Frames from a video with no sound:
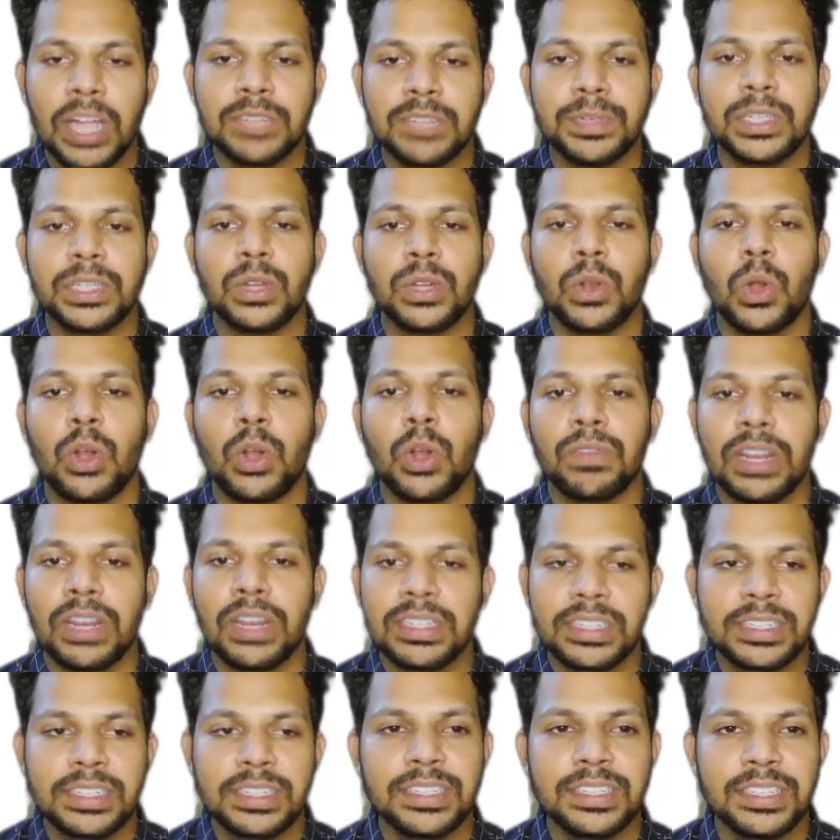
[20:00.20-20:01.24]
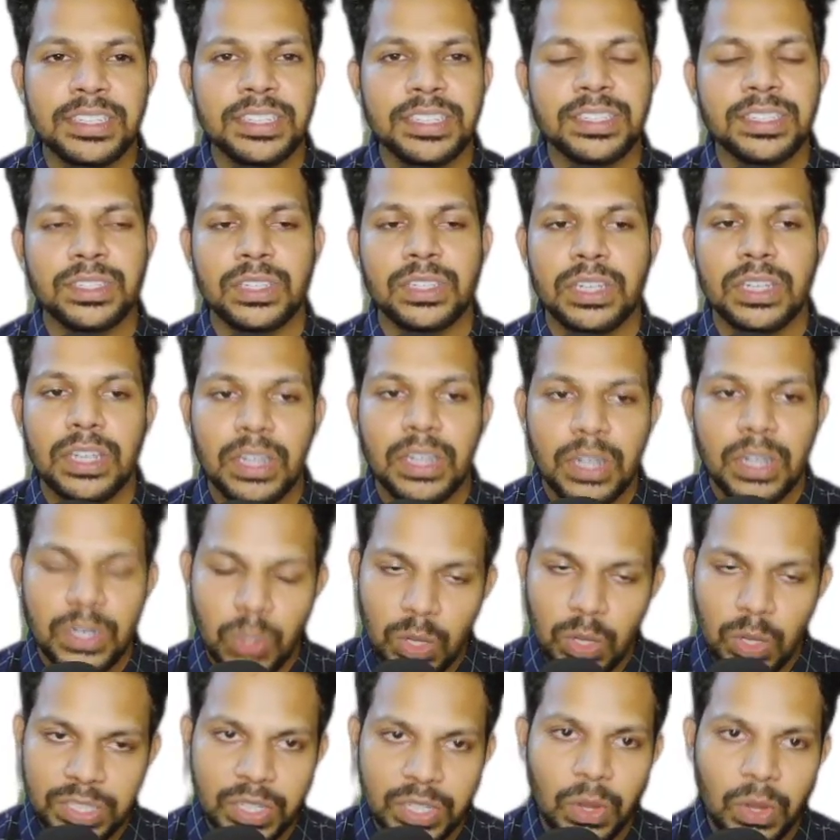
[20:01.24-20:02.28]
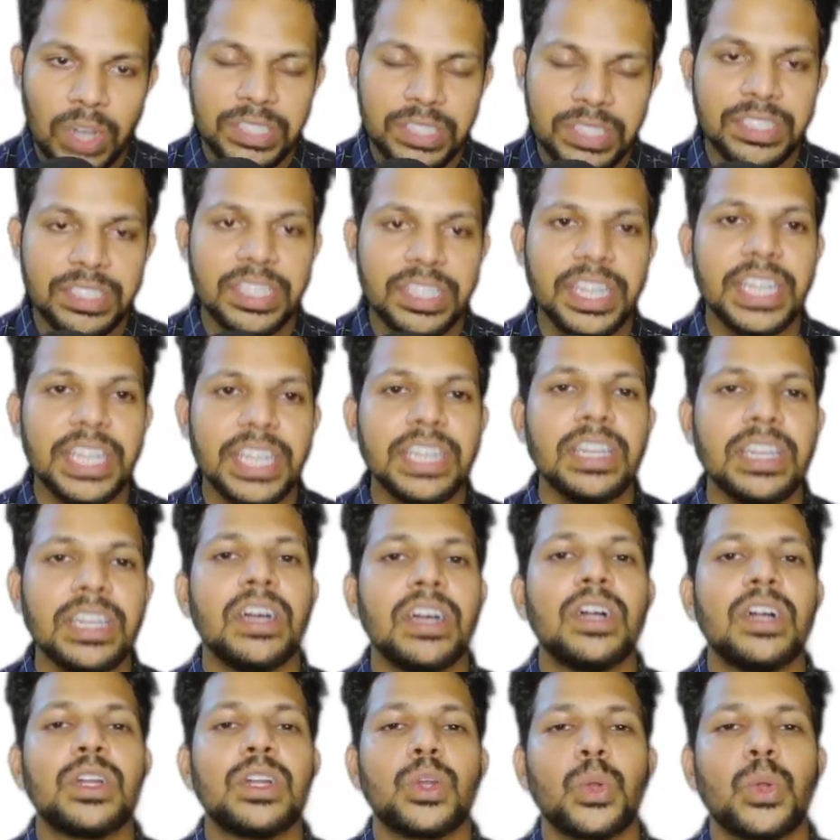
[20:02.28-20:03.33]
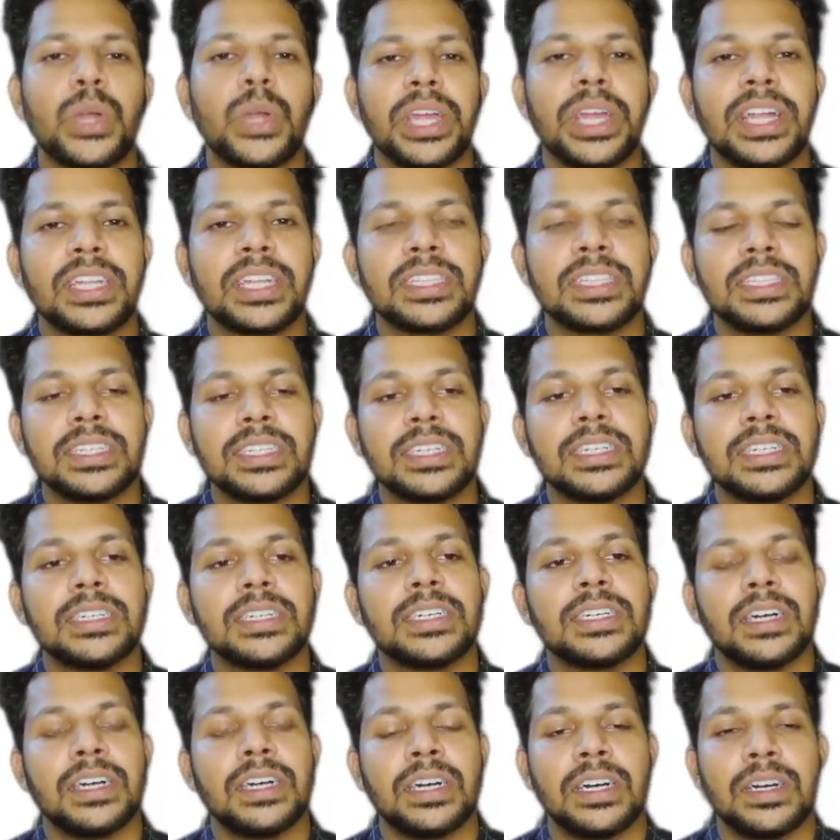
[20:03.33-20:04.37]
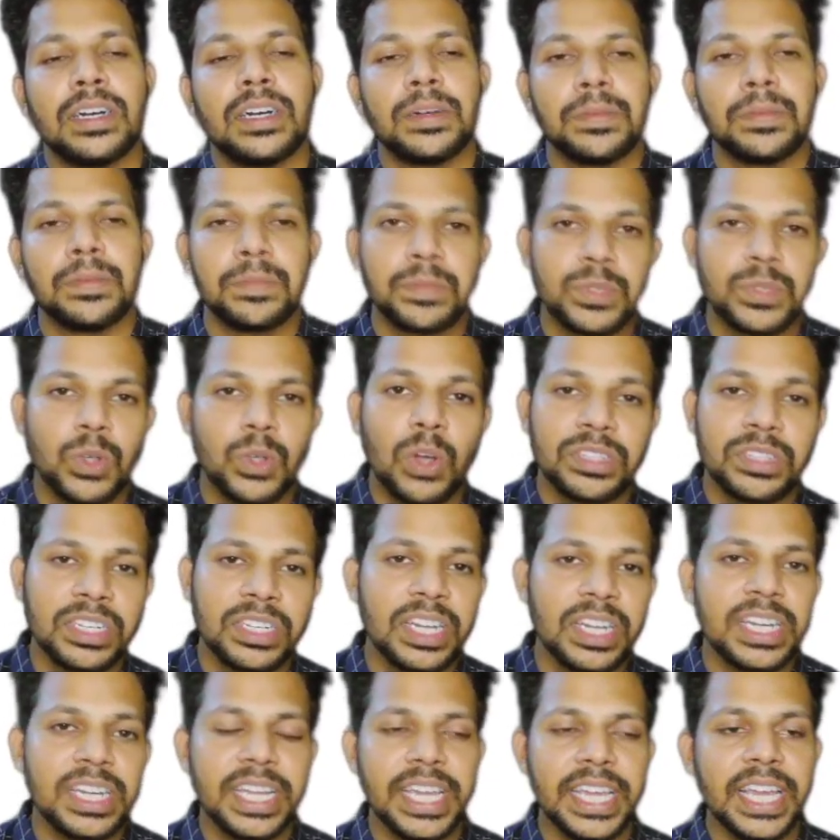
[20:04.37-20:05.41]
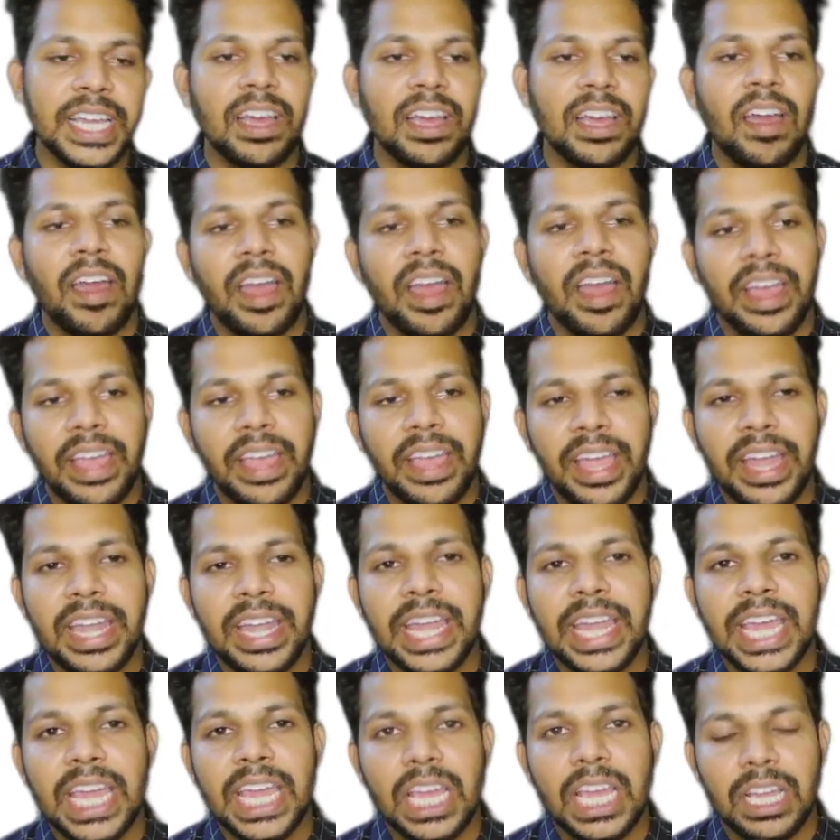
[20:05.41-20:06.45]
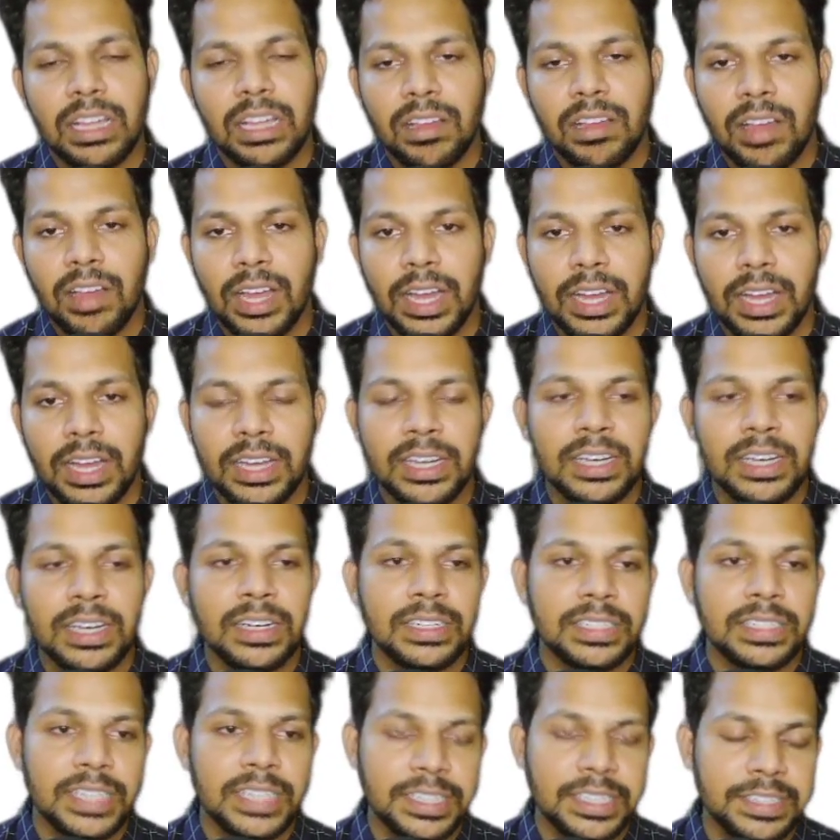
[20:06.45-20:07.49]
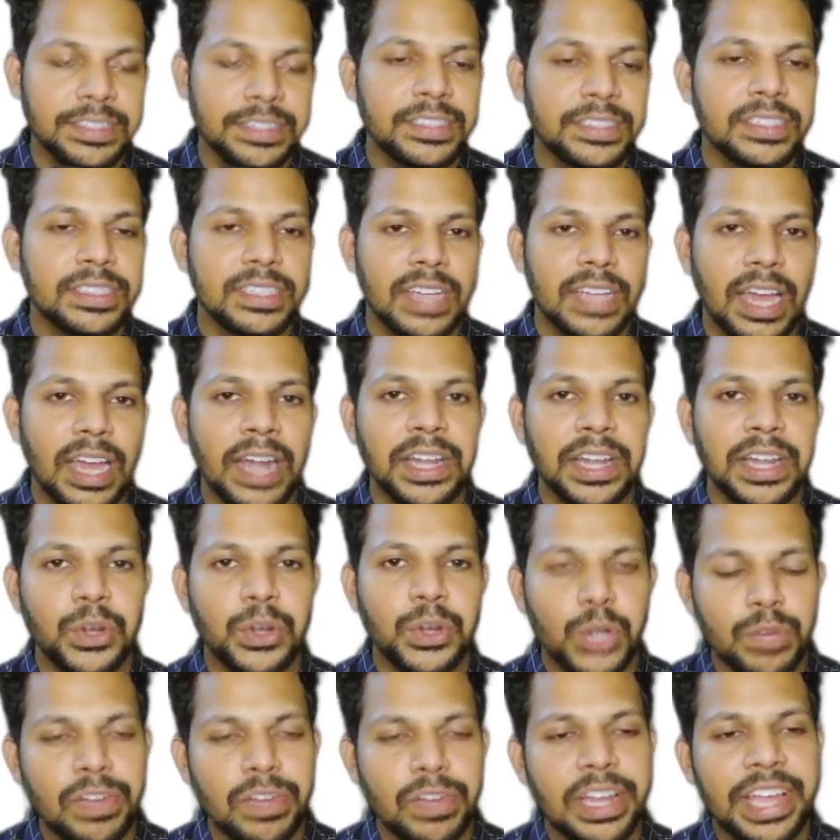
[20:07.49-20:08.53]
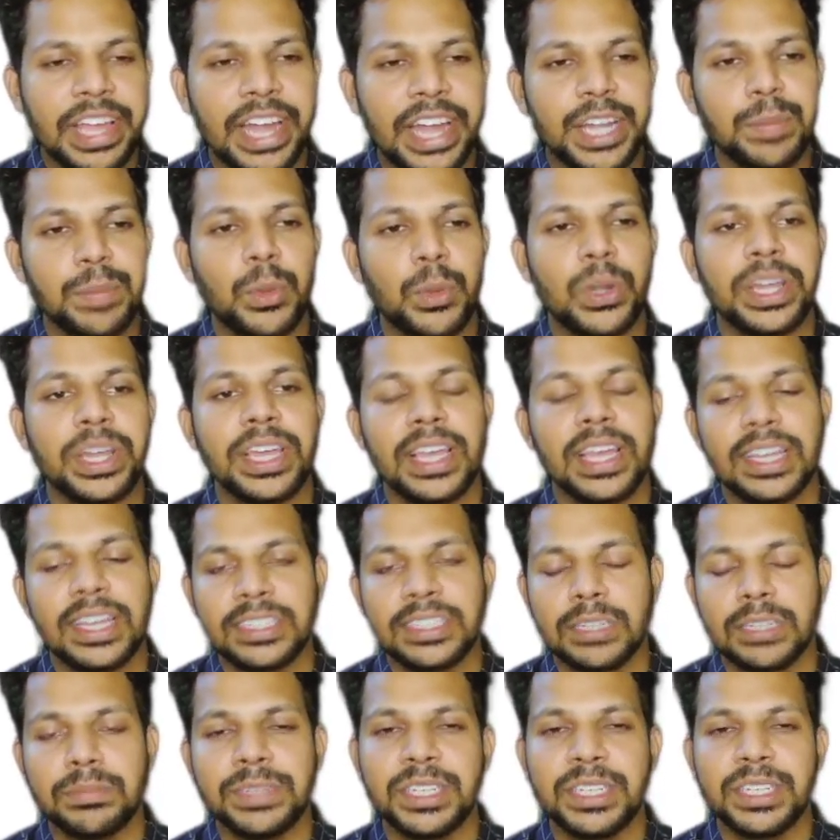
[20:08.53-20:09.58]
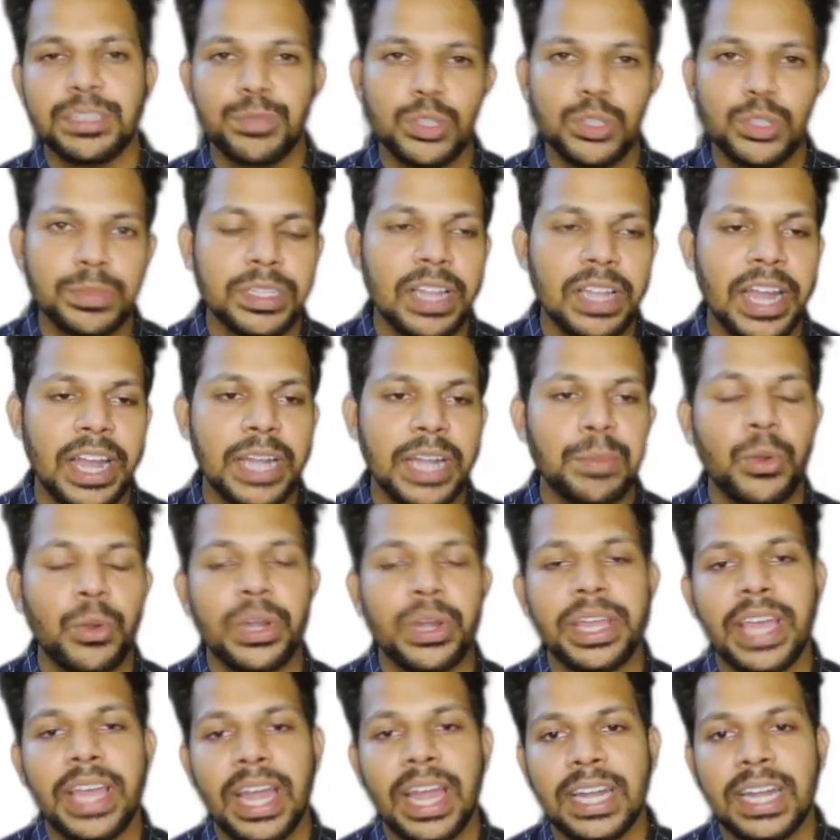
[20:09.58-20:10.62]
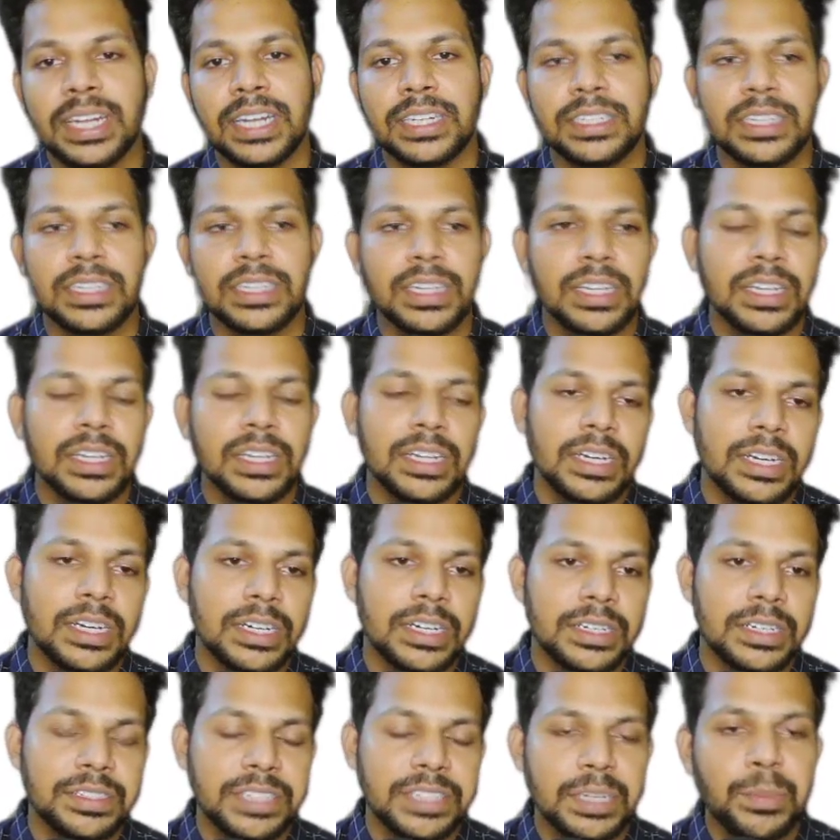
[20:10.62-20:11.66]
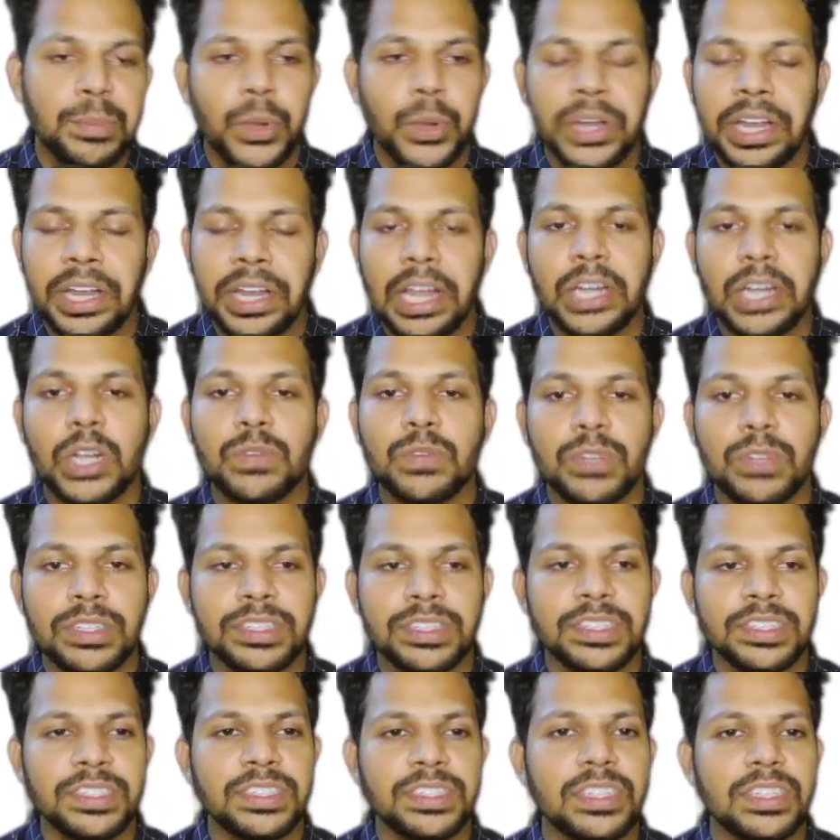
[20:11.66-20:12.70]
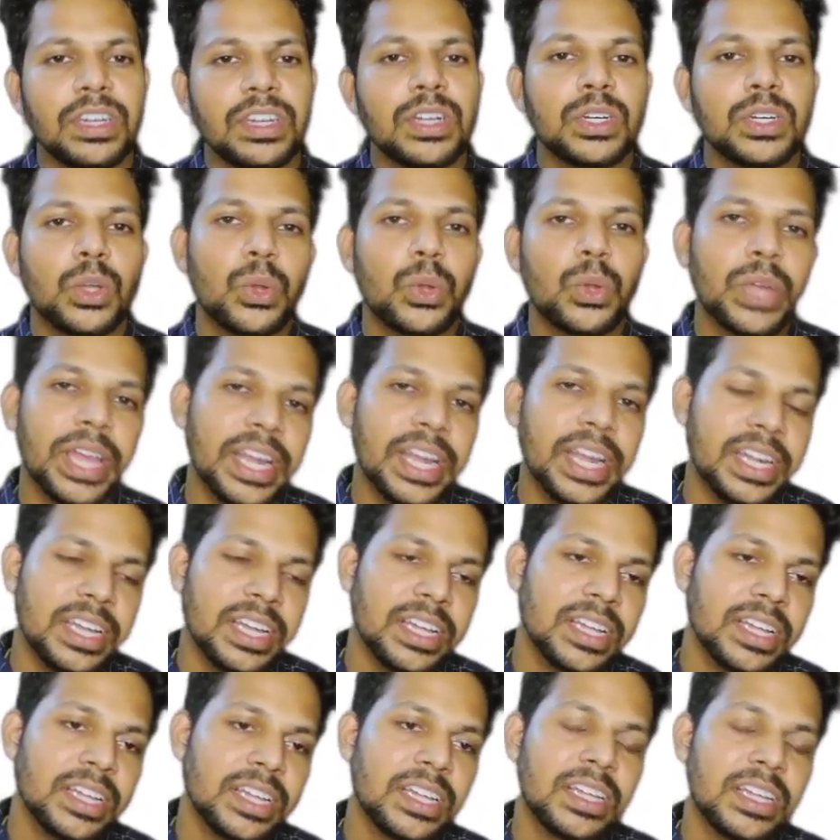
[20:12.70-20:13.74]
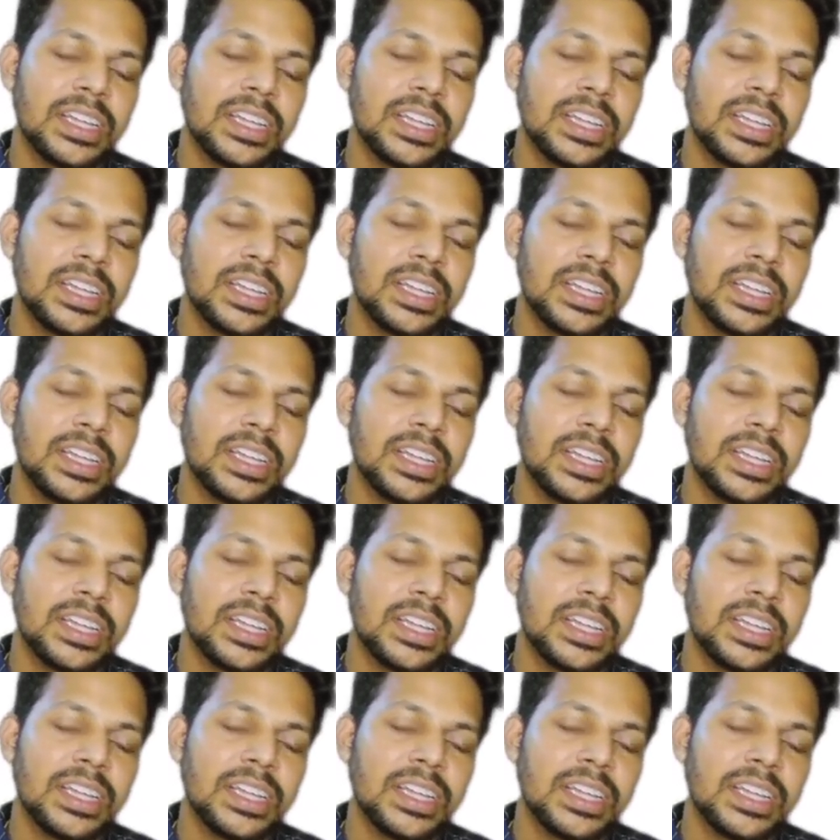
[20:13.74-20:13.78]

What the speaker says: plasma to rule out Wilson's disease, toxicology screen, to look at the toxin intake, ANA, that is anti-neutrophilic antibody, SMA, smooth muscle antibody, and serum protein electrophoresis to look at